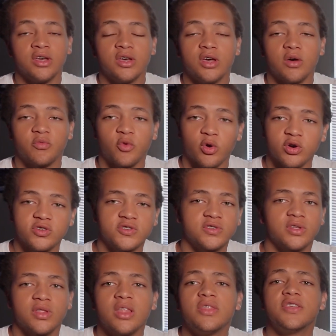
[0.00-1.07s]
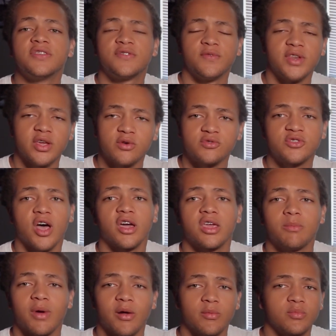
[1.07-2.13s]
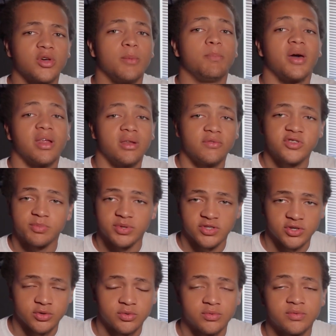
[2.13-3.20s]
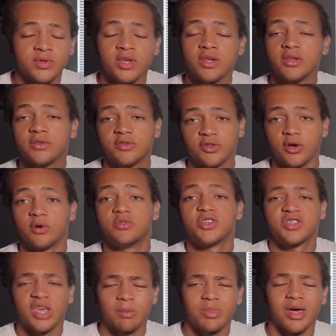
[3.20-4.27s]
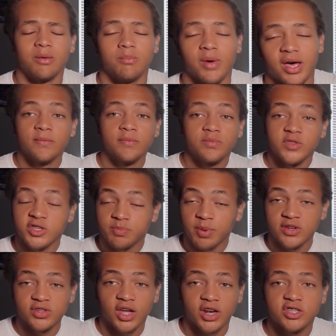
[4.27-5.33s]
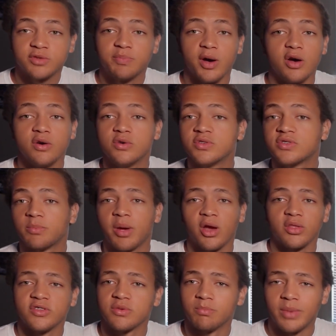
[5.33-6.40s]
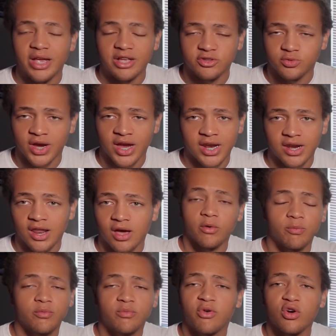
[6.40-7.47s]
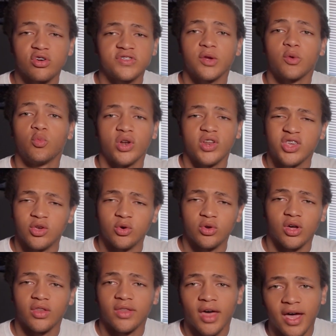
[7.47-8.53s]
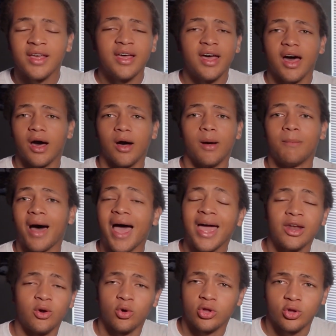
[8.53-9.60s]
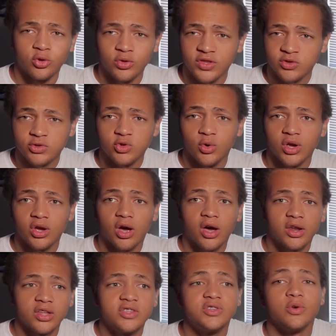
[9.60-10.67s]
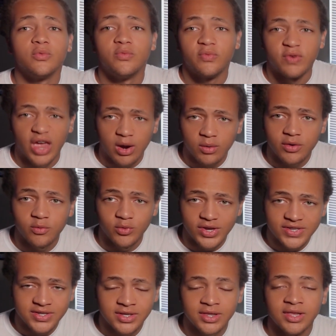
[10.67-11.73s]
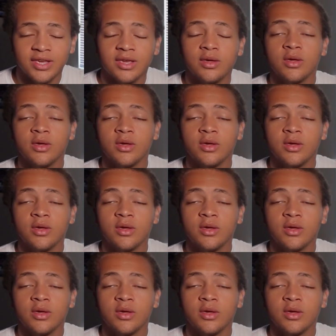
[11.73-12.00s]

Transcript: Of course, this video is talking about competitive Splatoon, so just keep that in mind. These players got exposed, apparently some bans were handed out, of course they were ridiculed online. I had no clue this was going on until very recently.